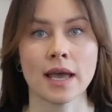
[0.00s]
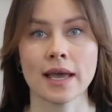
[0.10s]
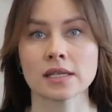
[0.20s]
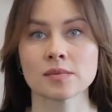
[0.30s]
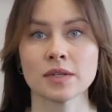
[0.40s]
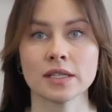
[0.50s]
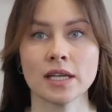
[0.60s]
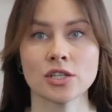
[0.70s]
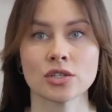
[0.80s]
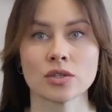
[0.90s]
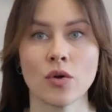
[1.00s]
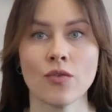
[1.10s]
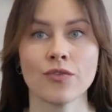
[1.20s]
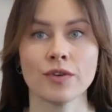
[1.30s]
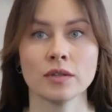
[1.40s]
explanation
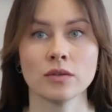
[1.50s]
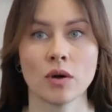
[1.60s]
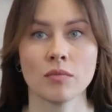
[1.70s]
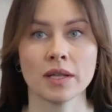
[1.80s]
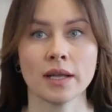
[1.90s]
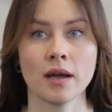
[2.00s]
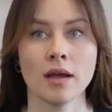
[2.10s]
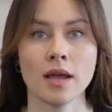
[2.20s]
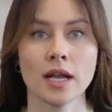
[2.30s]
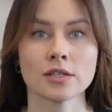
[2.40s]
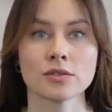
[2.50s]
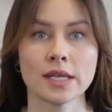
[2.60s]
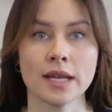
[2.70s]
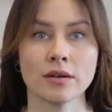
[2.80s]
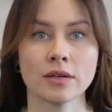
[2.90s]
of phenomena and
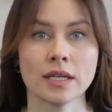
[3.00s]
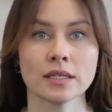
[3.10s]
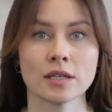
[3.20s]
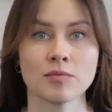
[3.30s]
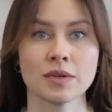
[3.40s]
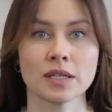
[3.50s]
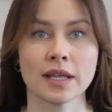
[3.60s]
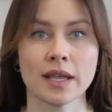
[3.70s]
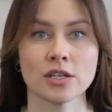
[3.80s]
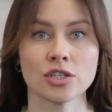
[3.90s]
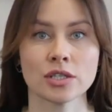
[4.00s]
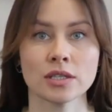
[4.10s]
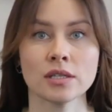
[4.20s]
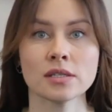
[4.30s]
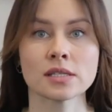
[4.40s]
their
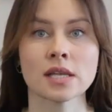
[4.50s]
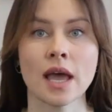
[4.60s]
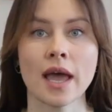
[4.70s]
interpretations,